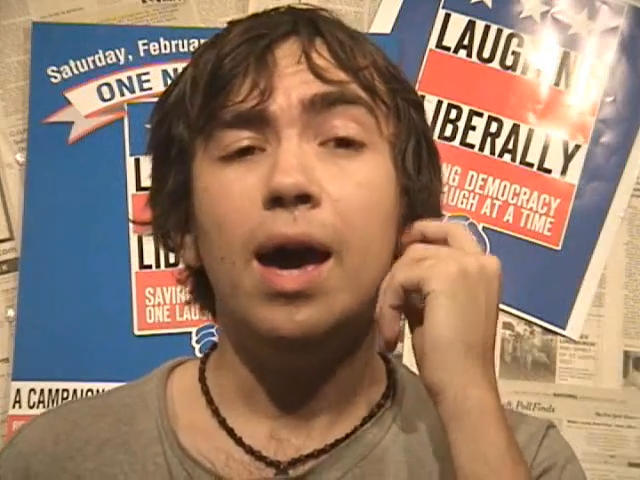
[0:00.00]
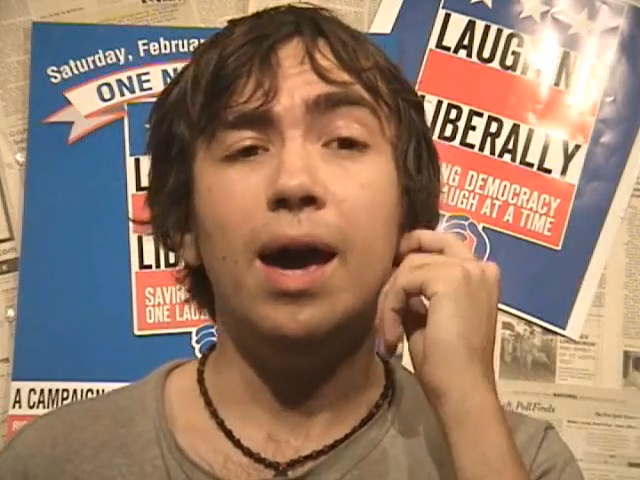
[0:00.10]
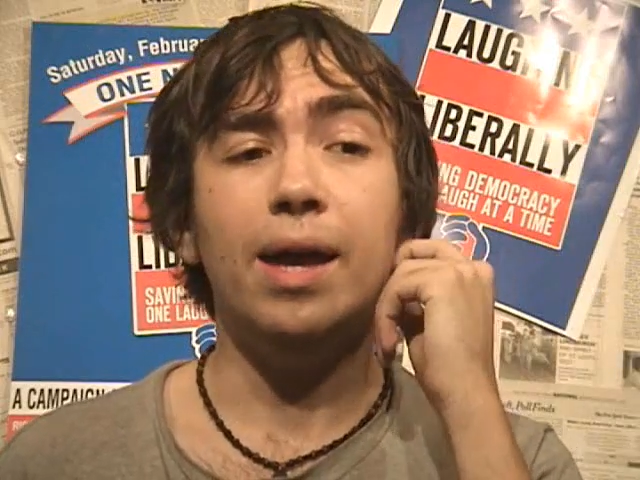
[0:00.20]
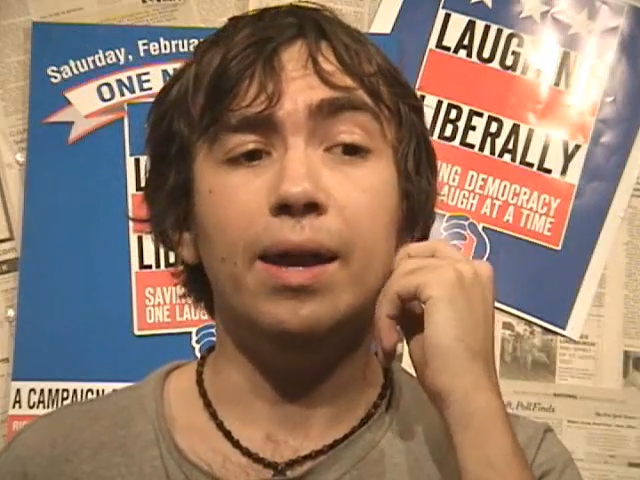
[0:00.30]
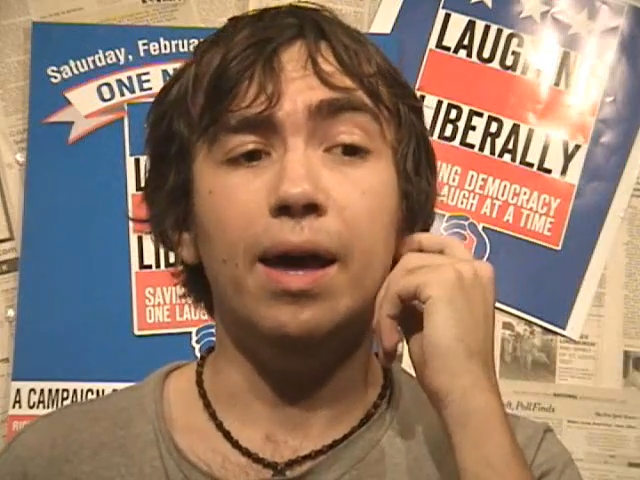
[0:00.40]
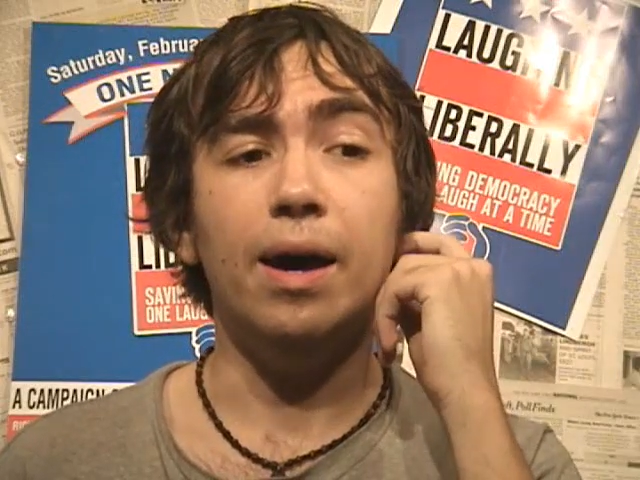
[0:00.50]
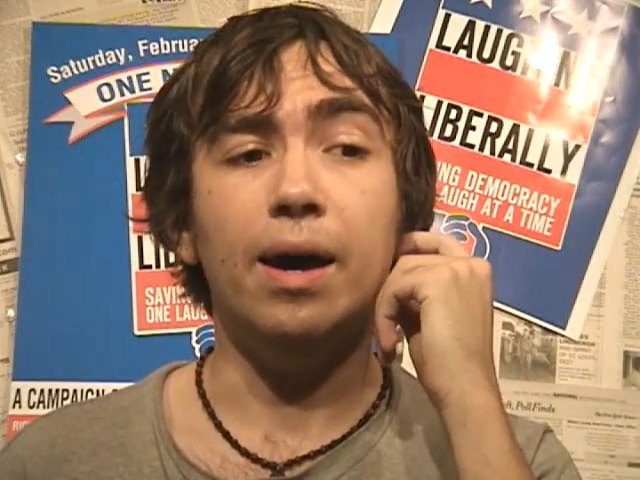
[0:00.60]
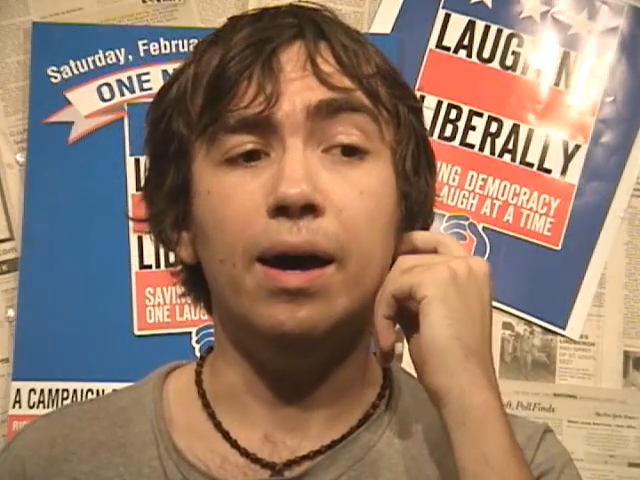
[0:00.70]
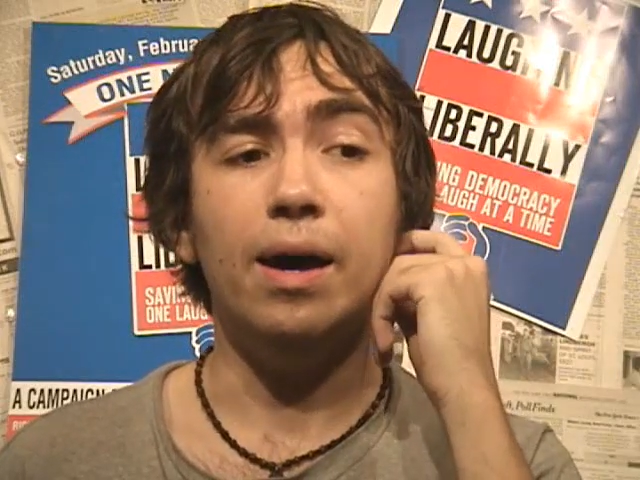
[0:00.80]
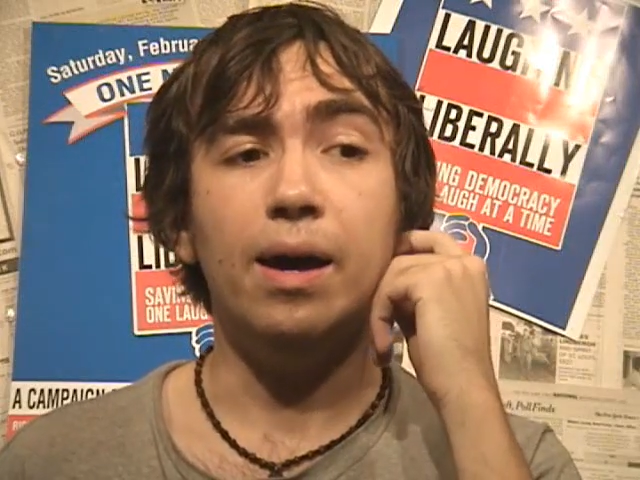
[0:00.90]

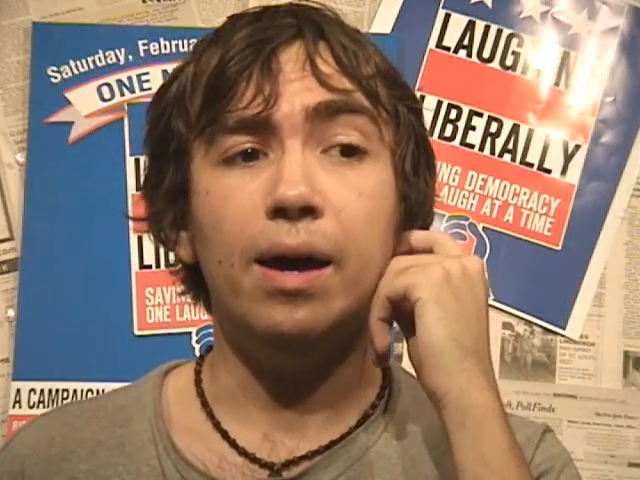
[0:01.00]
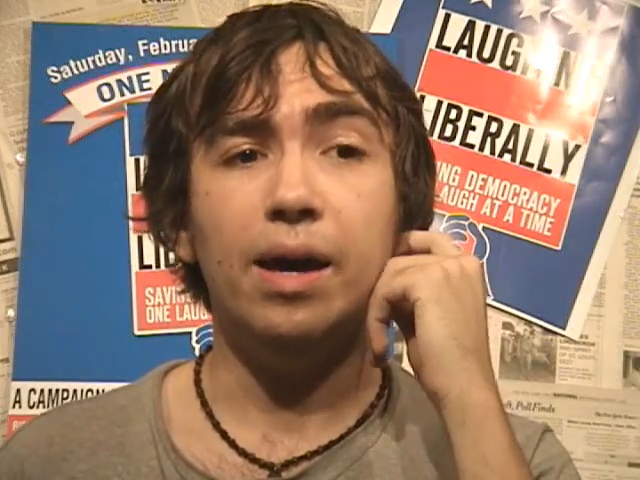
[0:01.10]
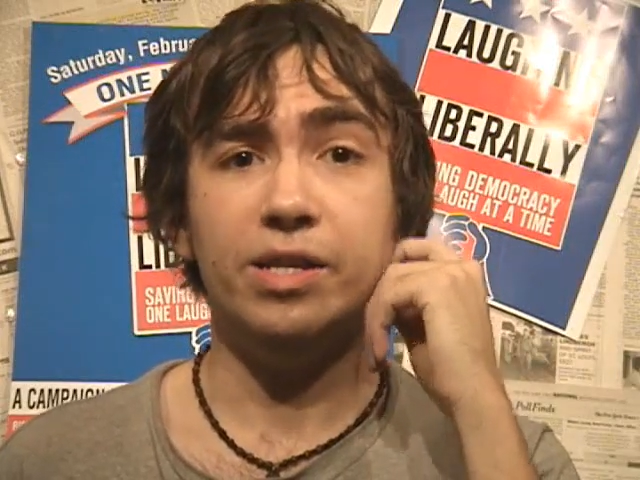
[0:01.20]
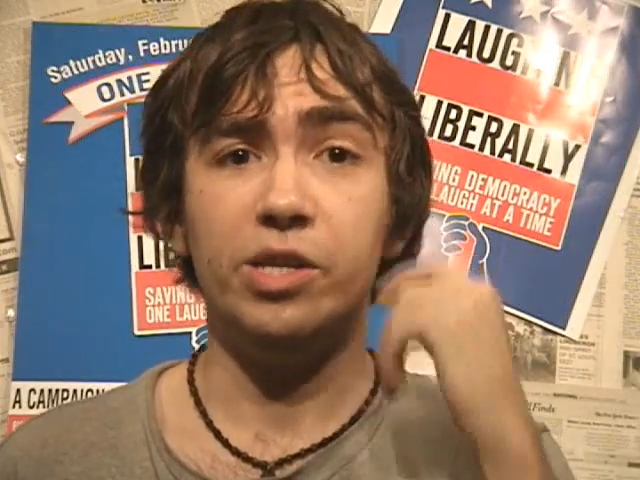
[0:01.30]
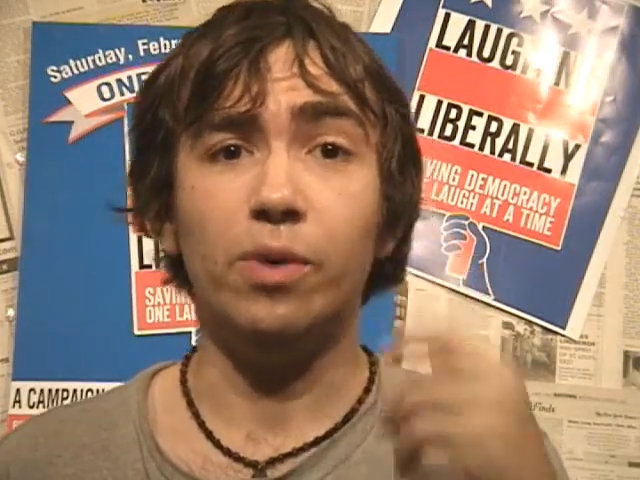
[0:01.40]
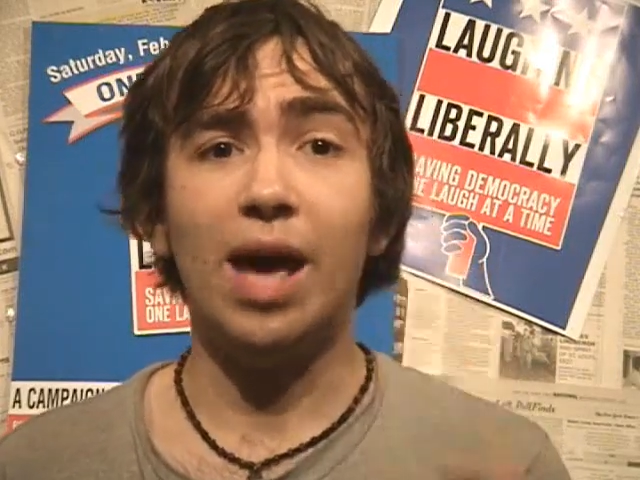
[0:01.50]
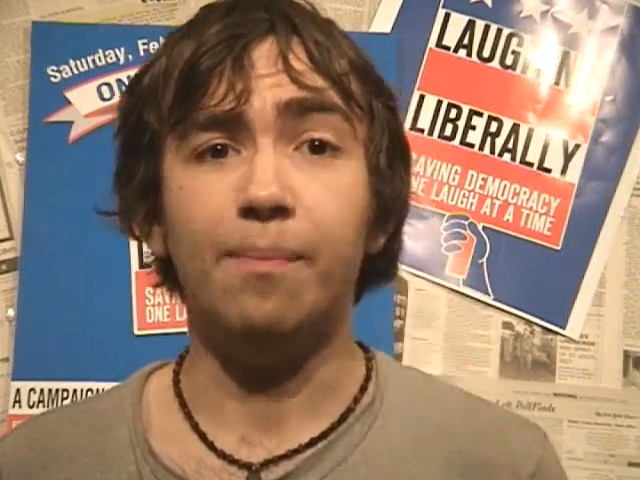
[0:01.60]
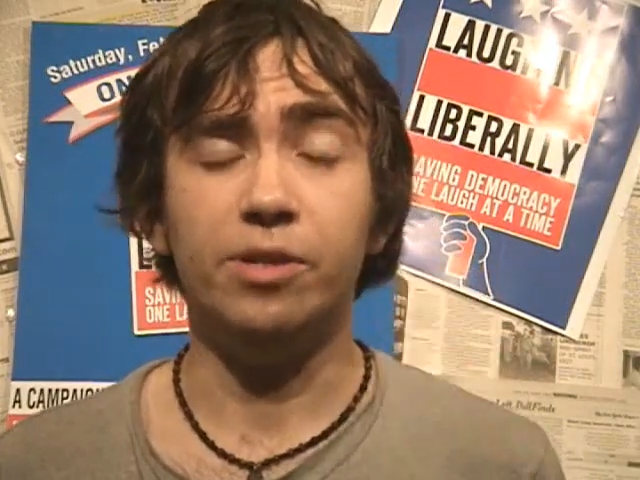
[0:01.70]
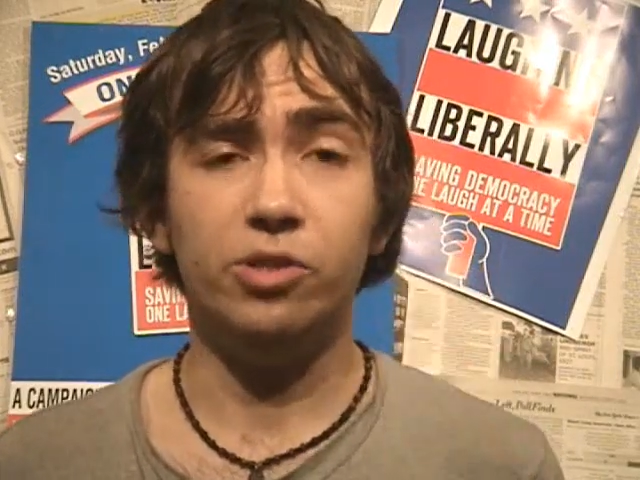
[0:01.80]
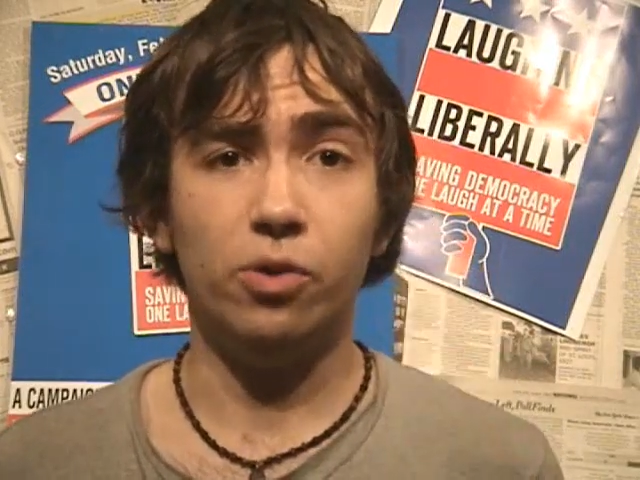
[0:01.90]
and see what
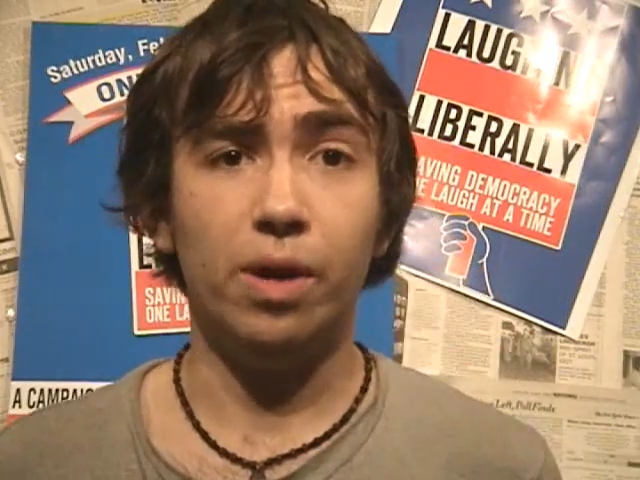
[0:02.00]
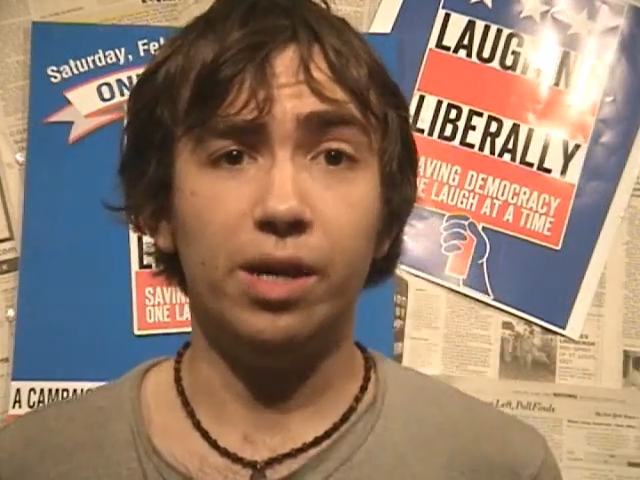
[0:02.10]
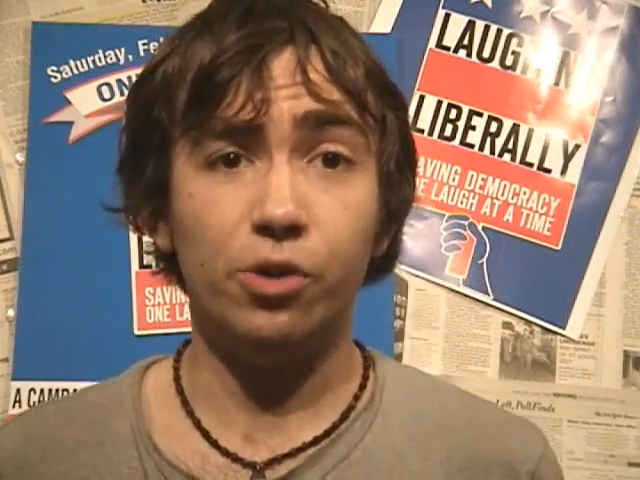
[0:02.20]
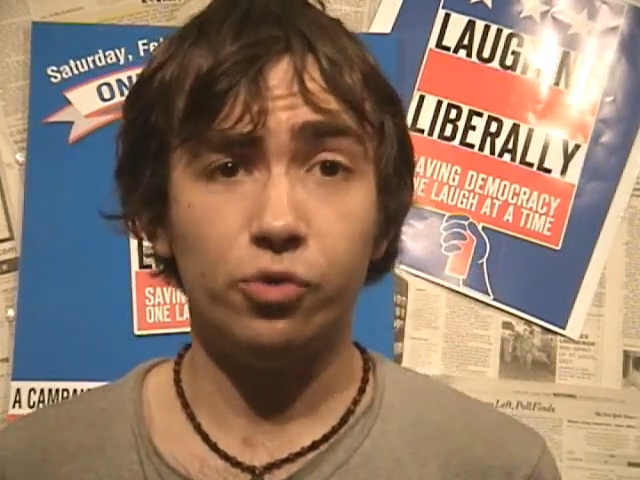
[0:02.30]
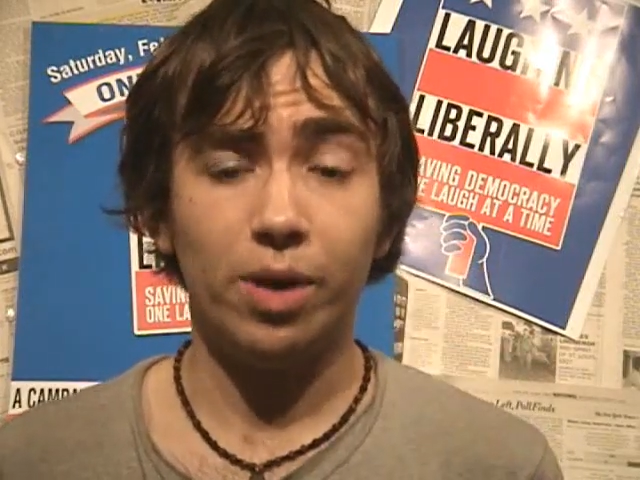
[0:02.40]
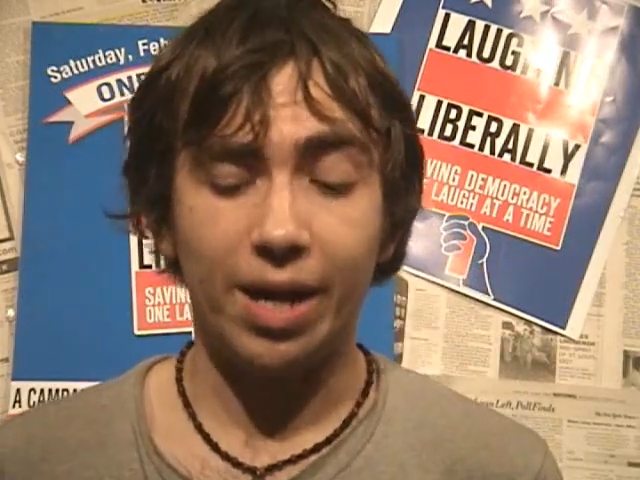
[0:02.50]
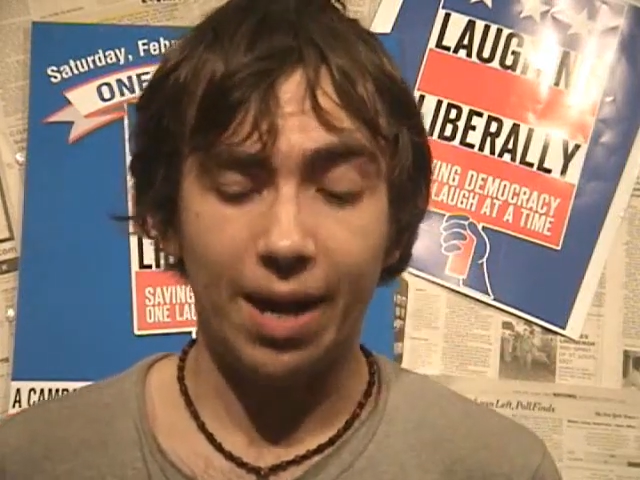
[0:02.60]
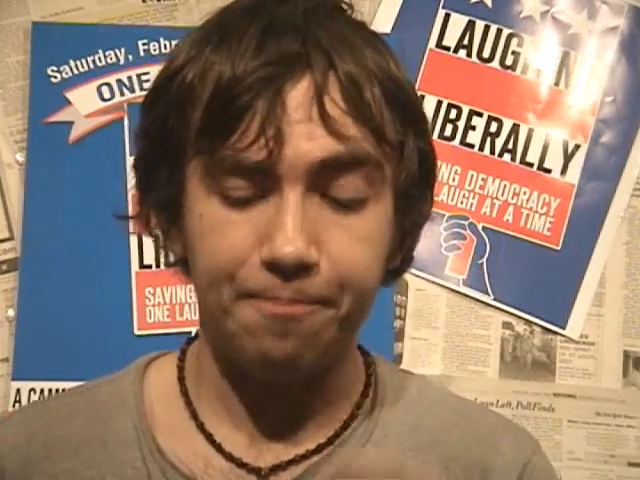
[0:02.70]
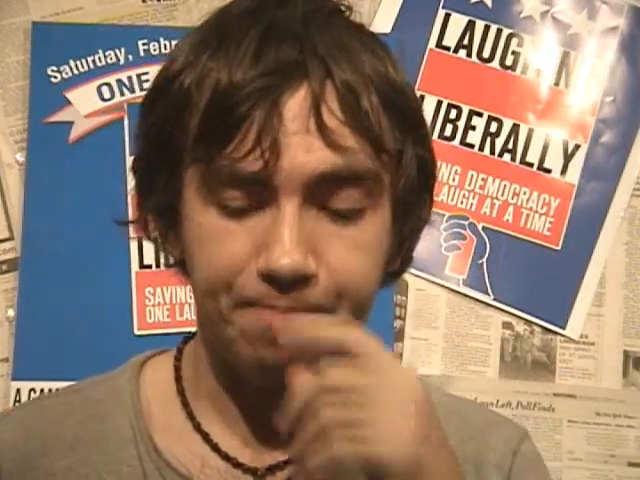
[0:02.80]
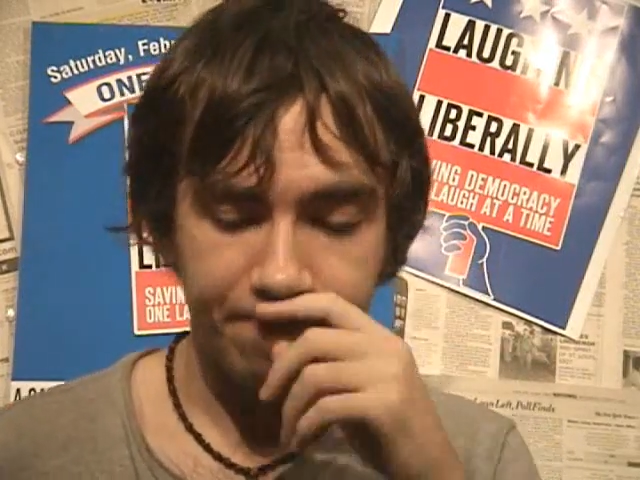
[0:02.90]
happens. So here's what I
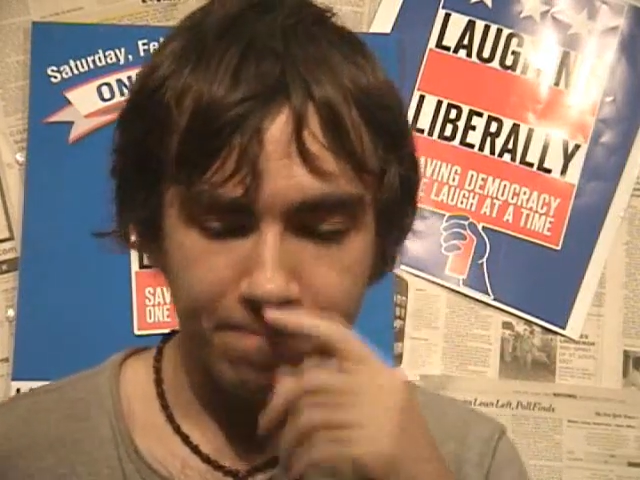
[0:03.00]
got.